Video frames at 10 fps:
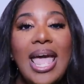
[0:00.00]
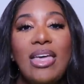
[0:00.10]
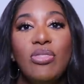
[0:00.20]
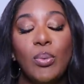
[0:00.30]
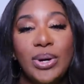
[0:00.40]

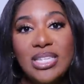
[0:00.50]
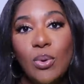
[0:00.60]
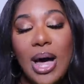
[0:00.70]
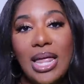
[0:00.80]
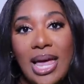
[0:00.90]
And the reason
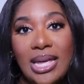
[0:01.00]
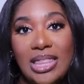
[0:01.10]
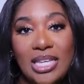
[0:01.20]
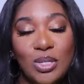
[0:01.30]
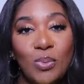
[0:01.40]
why I like
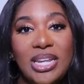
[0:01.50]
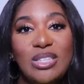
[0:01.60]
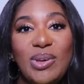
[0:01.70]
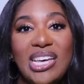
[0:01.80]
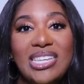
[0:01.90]
this one
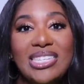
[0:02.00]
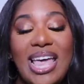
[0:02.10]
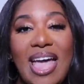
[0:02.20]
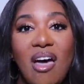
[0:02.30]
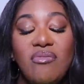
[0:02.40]
is because
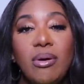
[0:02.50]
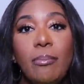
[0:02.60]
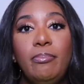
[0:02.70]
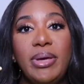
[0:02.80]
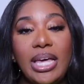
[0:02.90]
they have the
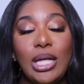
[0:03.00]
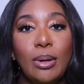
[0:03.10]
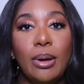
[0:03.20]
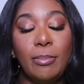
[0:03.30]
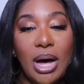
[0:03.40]
big
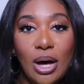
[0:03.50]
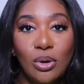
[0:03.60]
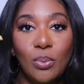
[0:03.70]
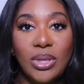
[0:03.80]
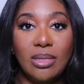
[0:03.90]

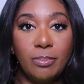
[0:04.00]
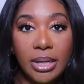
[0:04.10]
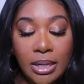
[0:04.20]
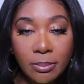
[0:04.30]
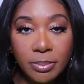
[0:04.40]
bottle with the
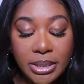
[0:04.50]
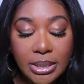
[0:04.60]
pump.